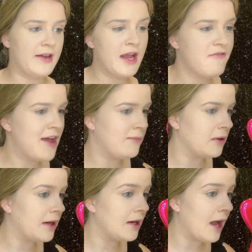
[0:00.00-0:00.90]
Have that
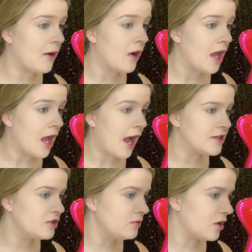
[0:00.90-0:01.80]
blended out. I
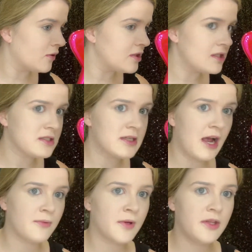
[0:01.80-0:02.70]
do notice it's
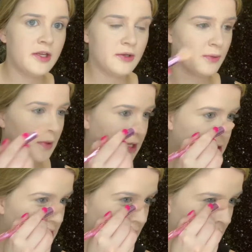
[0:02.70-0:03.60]
not really
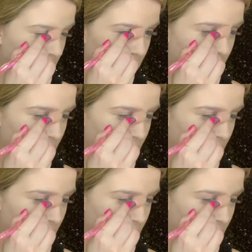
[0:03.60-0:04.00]
creasing,